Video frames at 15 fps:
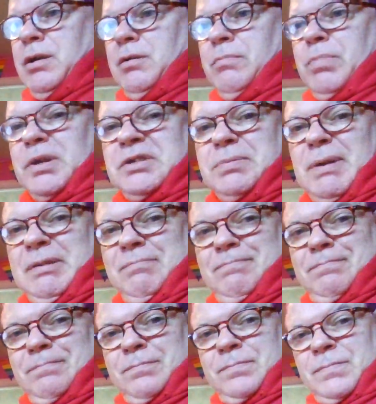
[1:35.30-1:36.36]
Policeman.
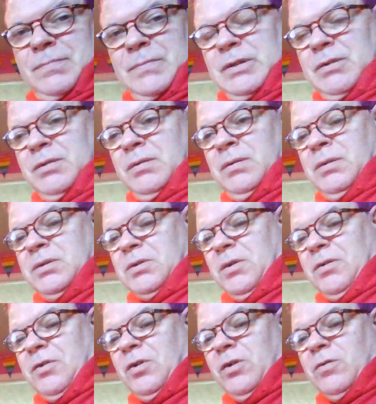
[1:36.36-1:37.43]
So I
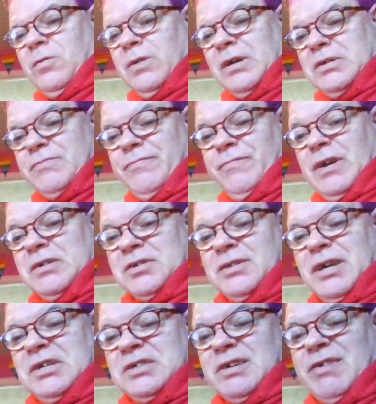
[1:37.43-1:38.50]
thought, well, that's
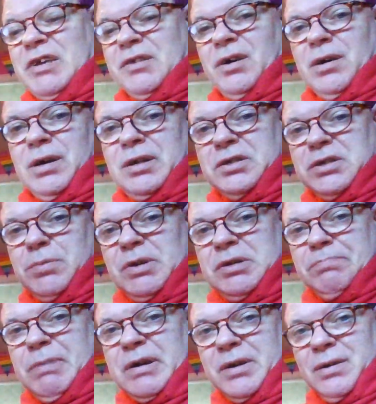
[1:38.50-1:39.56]
nice, I like that. And it's
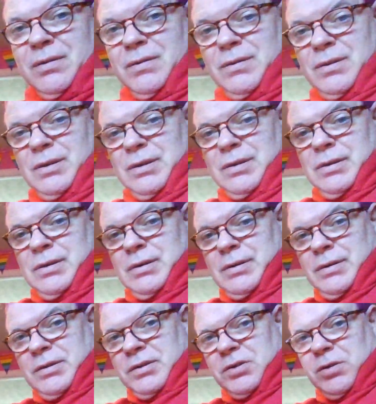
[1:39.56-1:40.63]
quite big.
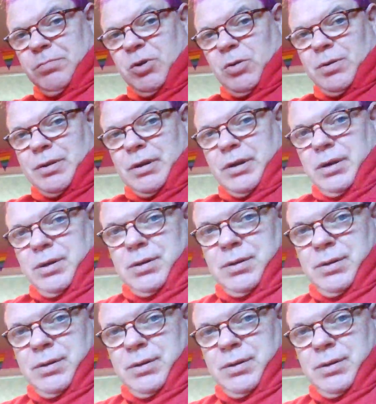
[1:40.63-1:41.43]
So I bought that.